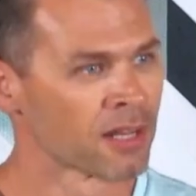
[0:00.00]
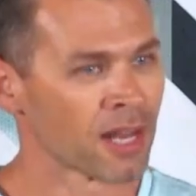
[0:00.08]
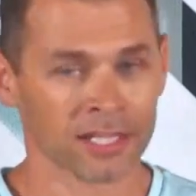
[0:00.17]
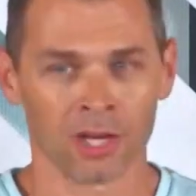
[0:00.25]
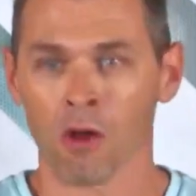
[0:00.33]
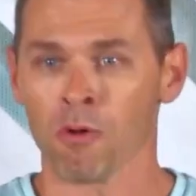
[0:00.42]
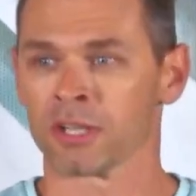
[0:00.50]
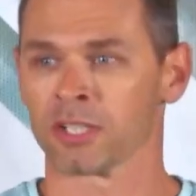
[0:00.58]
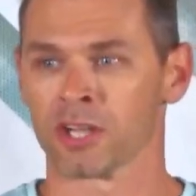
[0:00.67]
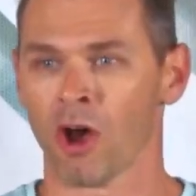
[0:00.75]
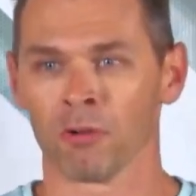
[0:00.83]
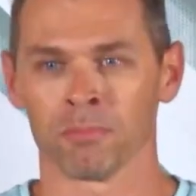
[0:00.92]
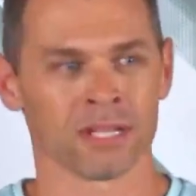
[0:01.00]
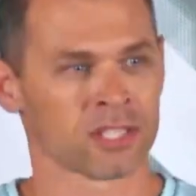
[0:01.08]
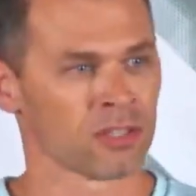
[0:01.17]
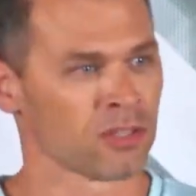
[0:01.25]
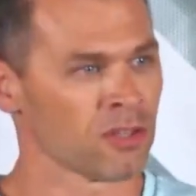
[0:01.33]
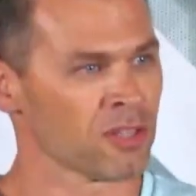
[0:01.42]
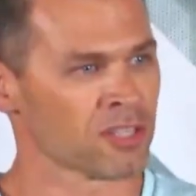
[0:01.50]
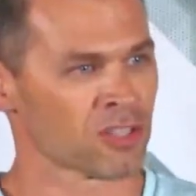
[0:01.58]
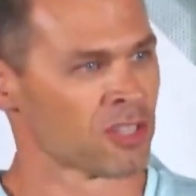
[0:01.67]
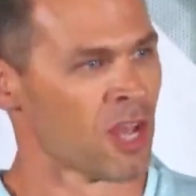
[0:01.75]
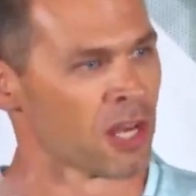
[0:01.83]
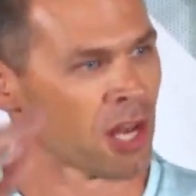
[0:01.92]
Like no one told me to do
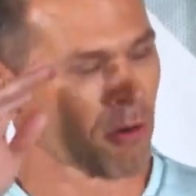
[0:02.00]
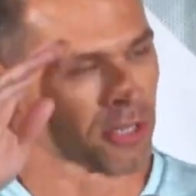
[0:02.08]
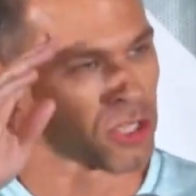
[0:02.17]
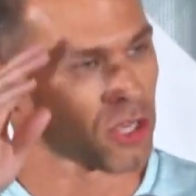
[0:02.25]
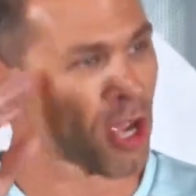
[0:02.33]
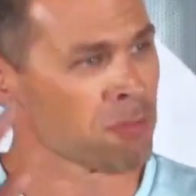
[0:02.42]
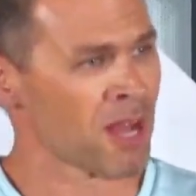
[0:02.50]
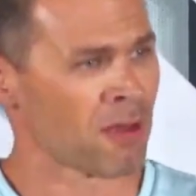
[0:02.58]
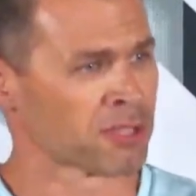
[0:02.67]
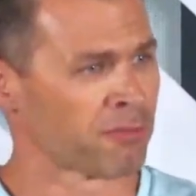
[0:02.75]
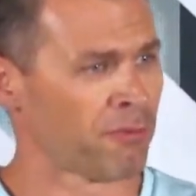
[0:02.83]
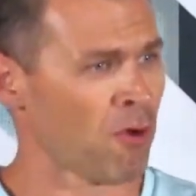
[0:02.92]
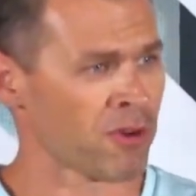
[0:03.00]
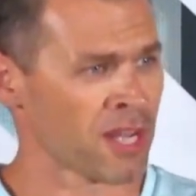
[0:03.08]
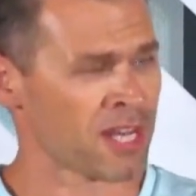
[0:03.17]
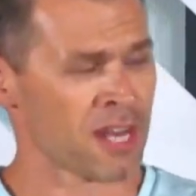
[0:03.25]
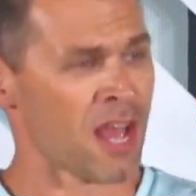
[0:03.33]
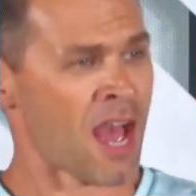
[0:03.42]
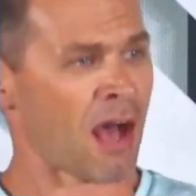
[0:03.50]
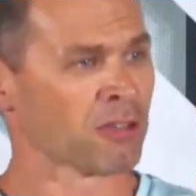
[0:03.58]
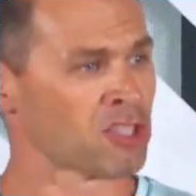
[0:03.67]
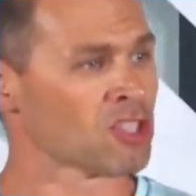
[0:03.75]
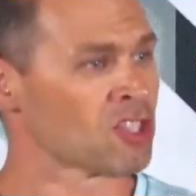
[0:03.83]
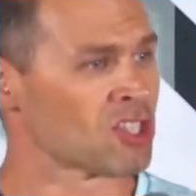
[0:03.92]
this, no one showed me. I was 14, I
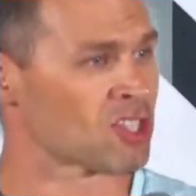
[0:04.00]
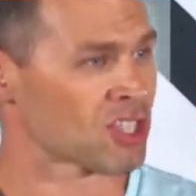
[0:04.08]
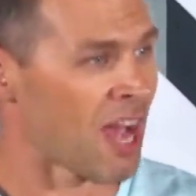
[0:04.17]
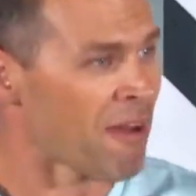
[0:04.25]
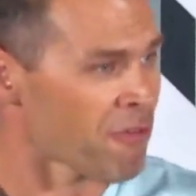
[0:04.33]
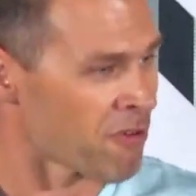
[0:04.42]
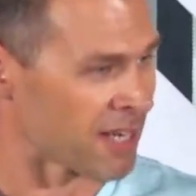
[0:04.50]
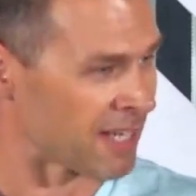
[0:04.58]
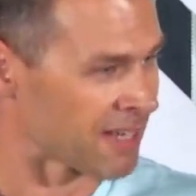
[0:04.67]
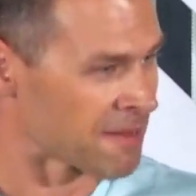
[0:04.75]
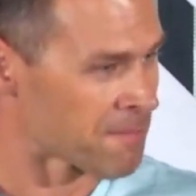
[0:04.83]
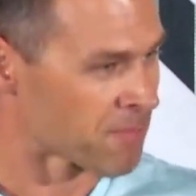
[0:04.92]
was just discovering